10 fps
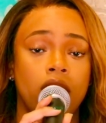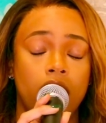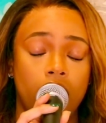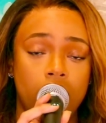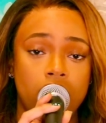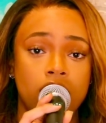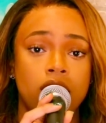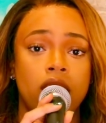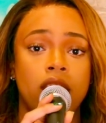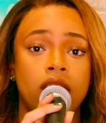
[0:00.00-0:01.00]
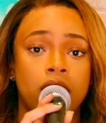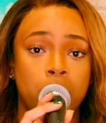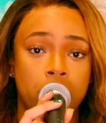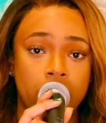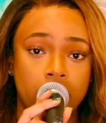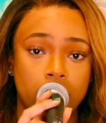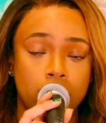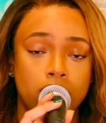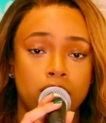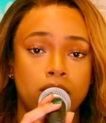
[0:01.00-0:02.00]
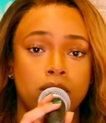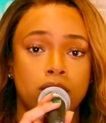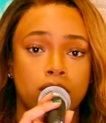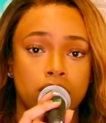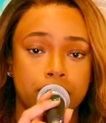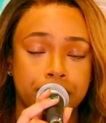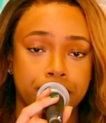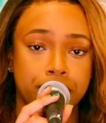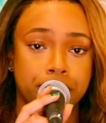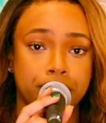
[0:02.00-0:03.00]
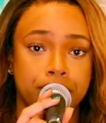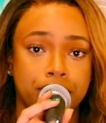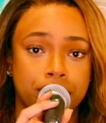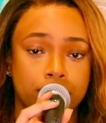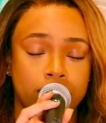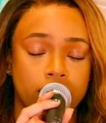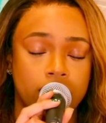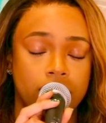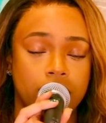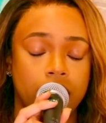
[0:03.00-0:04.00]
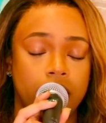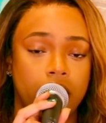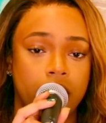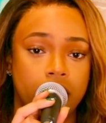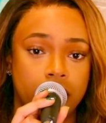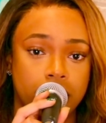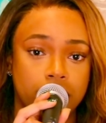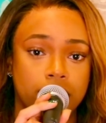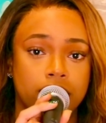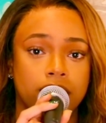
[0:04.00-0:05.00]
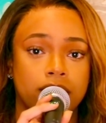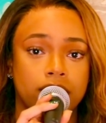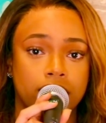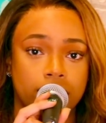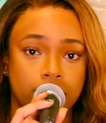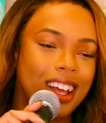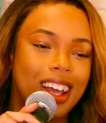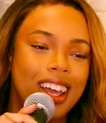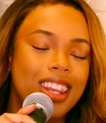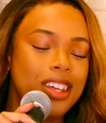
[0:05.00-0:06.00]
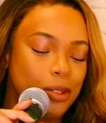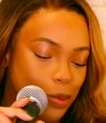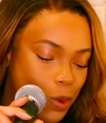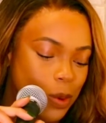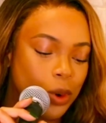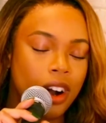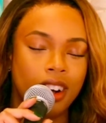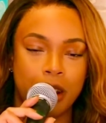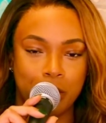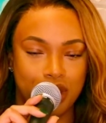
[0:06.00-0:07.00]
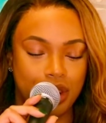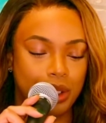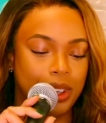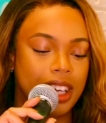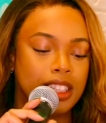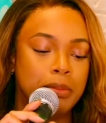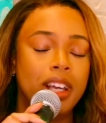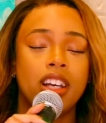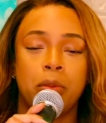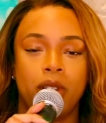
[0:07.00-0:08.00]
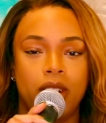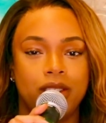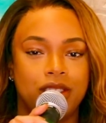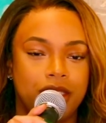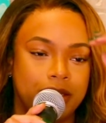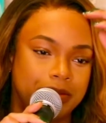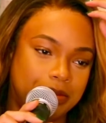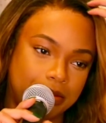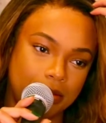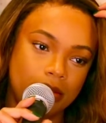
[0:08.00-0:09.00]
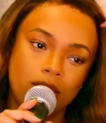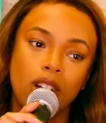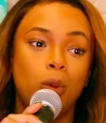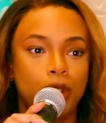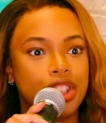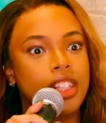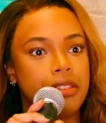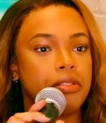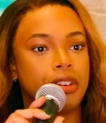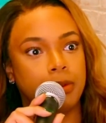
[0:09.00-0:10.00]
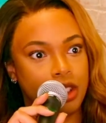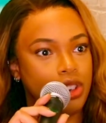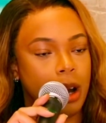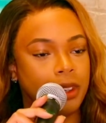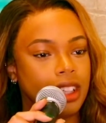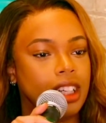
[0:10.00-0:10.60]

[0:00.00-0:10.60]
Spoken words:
And then your daddy did what? Ooh, child. And then what we'll call number two is being approached, which is different from the trauma.